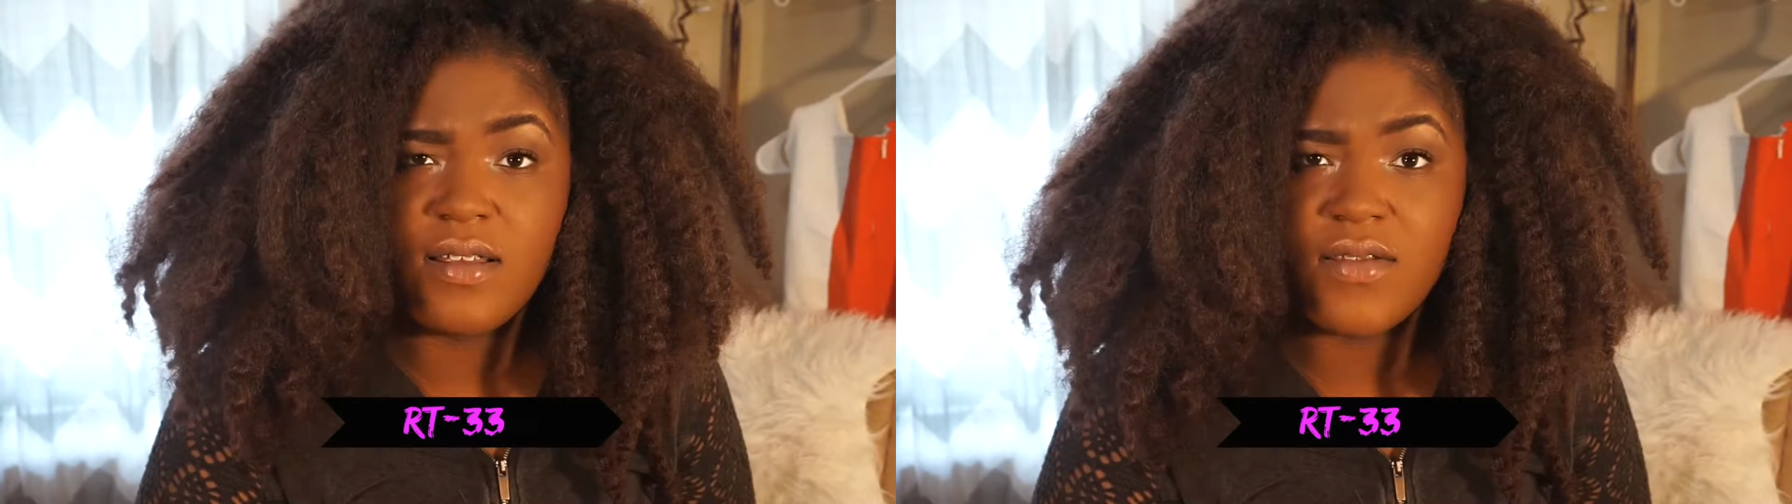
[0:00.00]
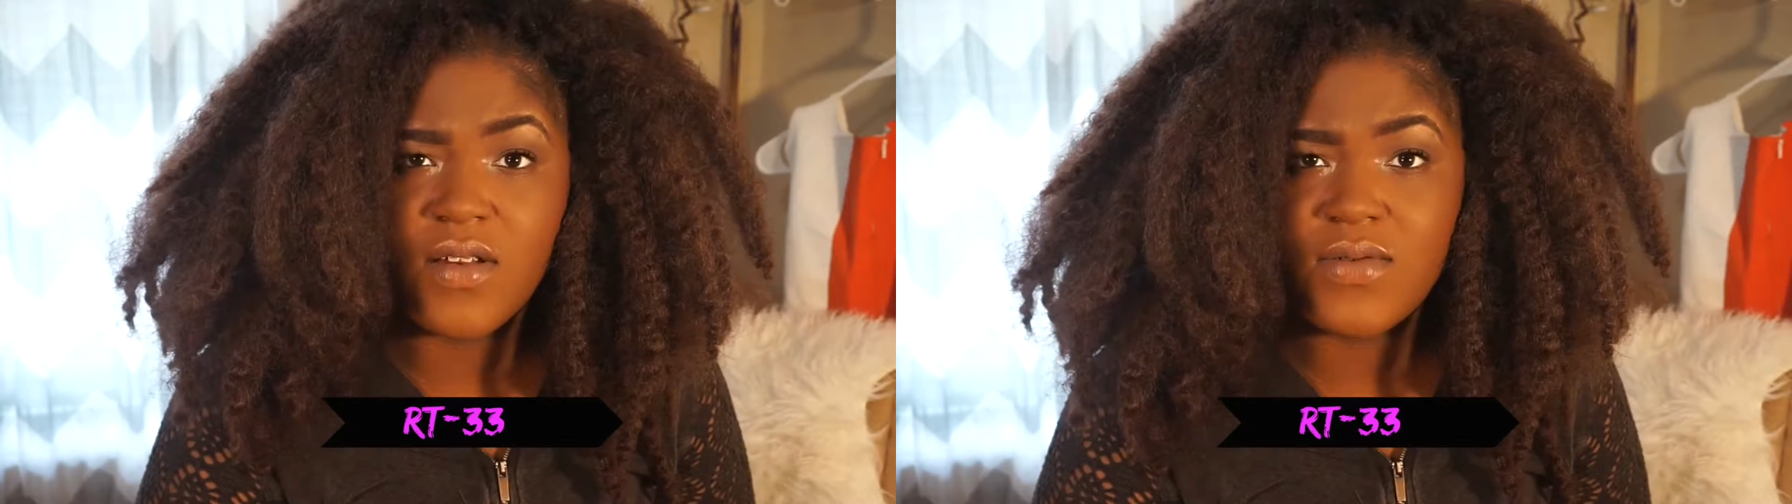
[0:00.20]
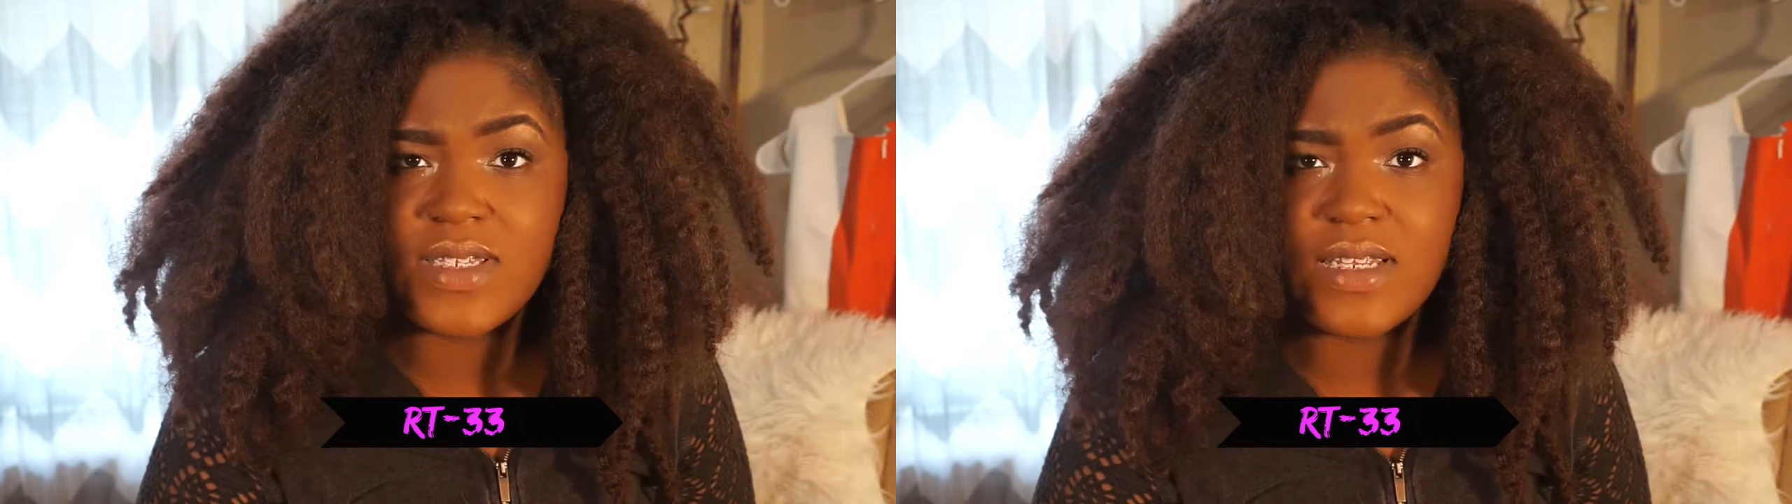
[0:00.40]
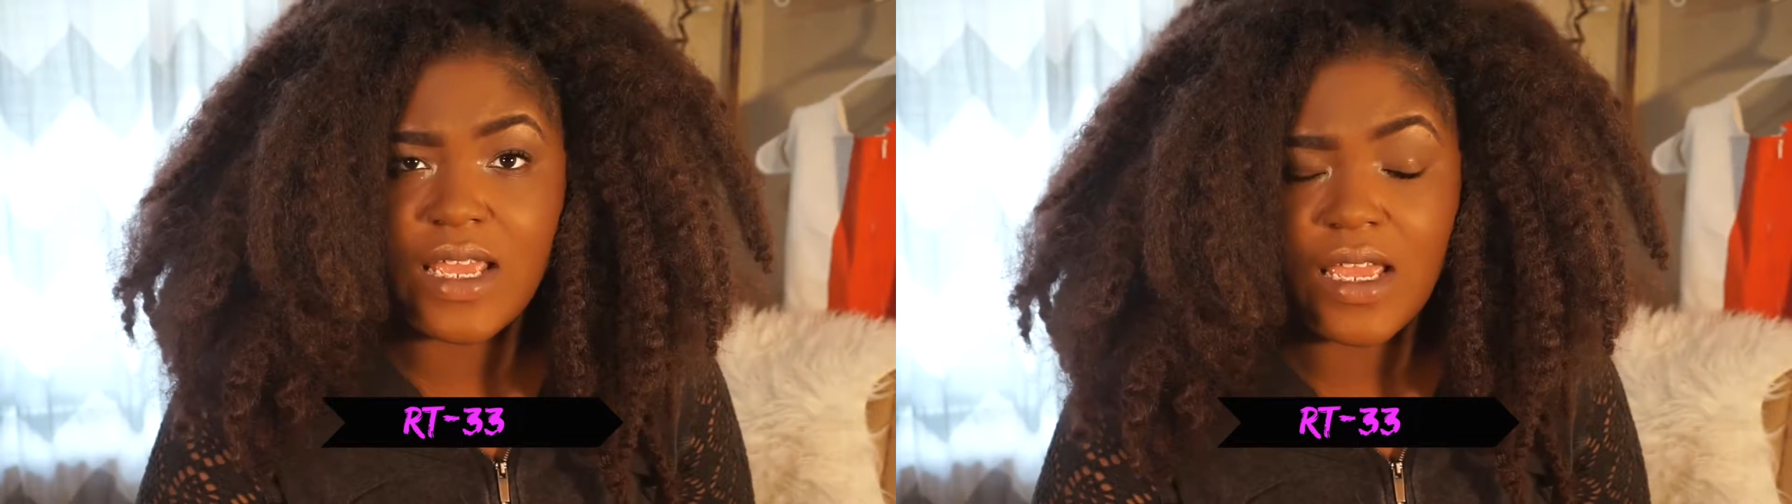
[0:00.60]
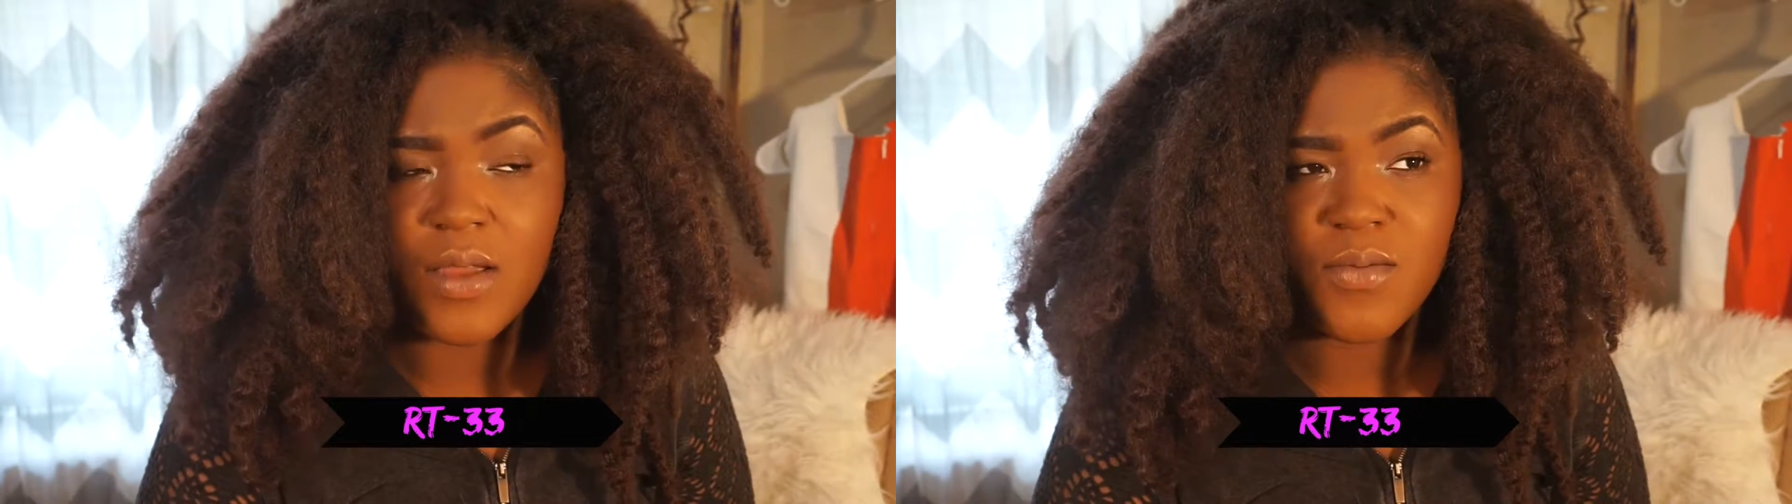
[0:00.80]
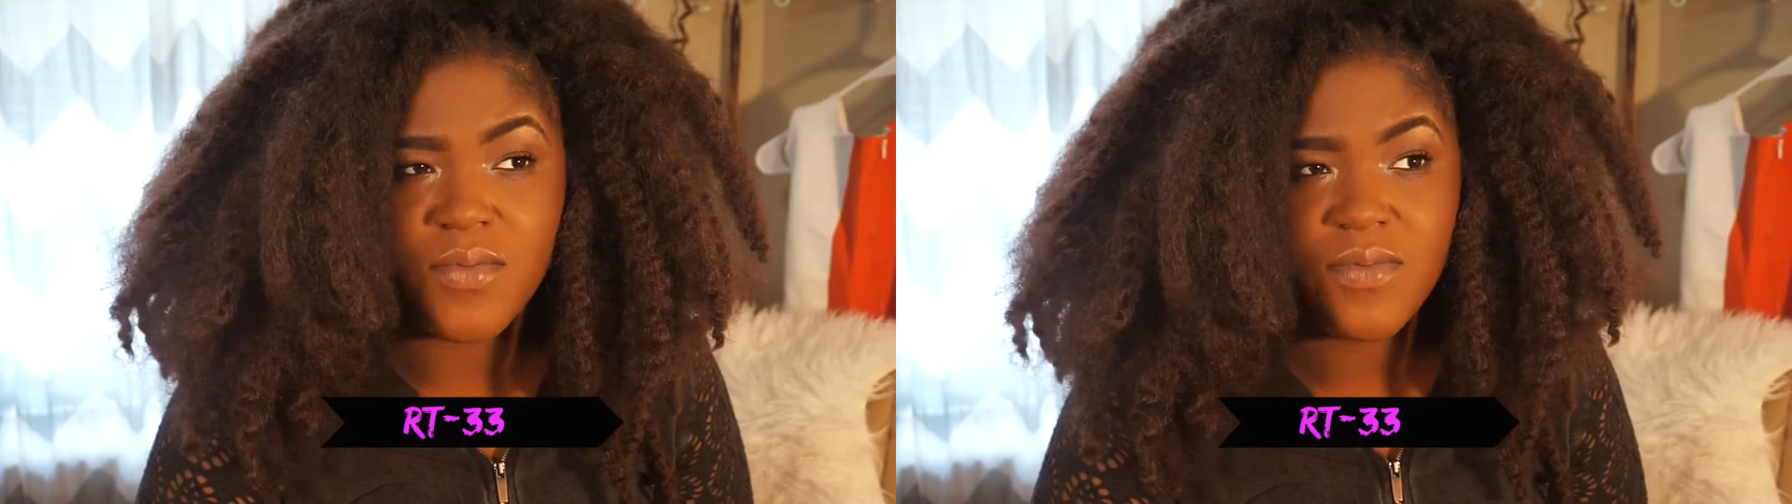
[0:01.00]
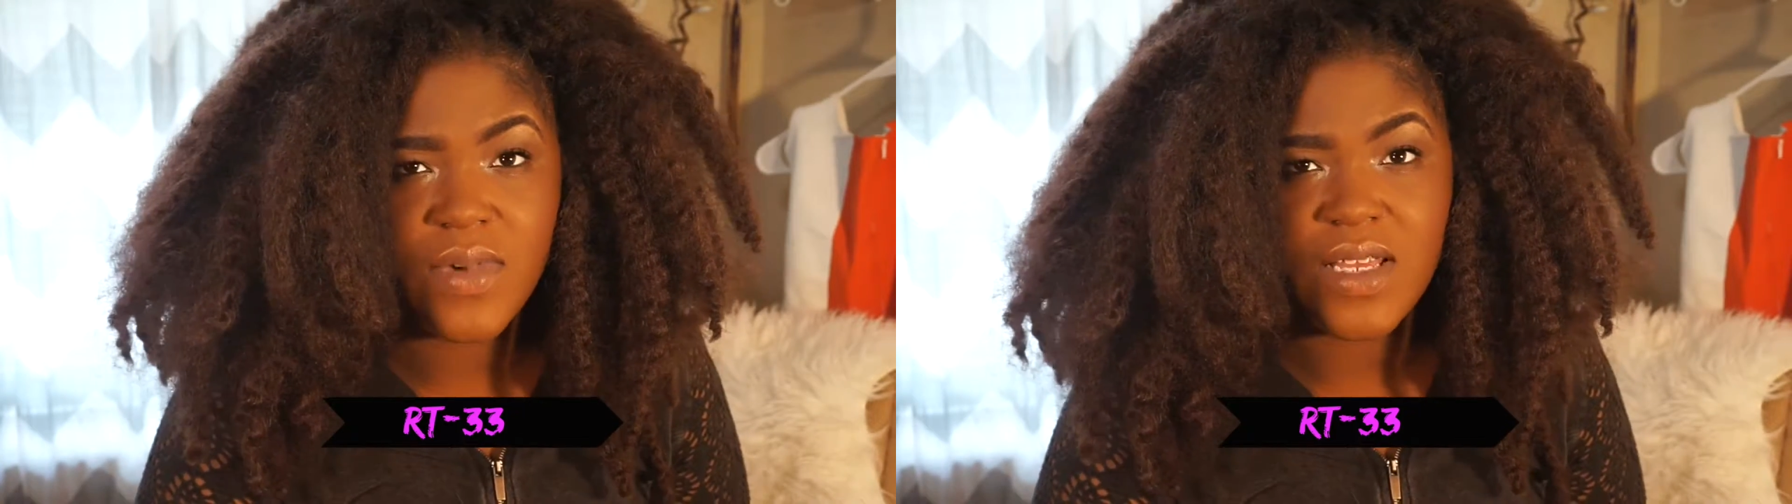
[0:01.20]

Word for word: There was a name,